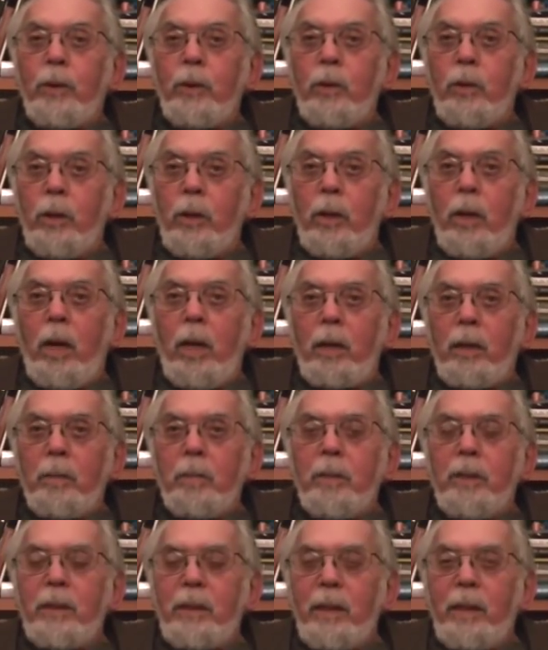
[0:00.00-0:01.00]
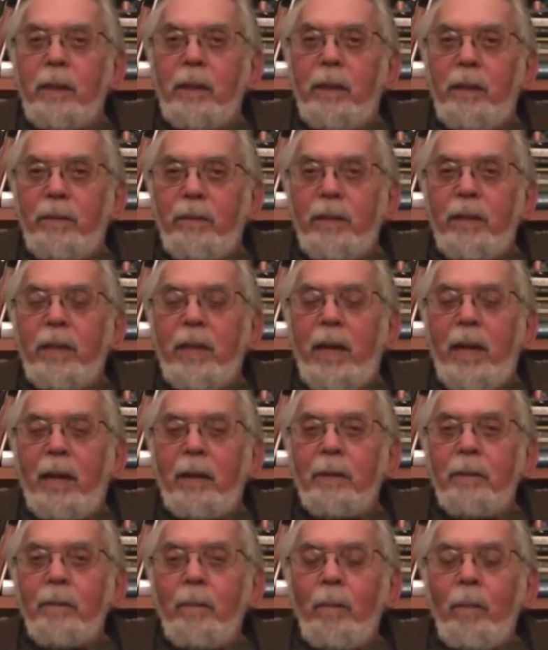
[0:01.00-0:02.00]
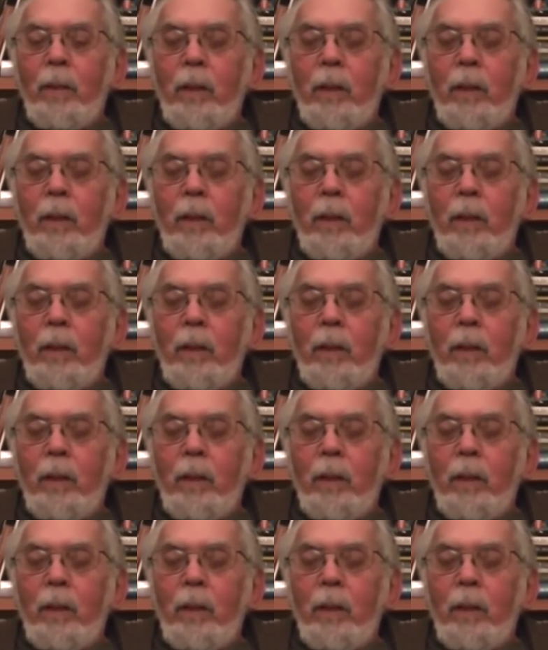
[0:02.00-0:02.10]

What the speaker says: a good argument that even that,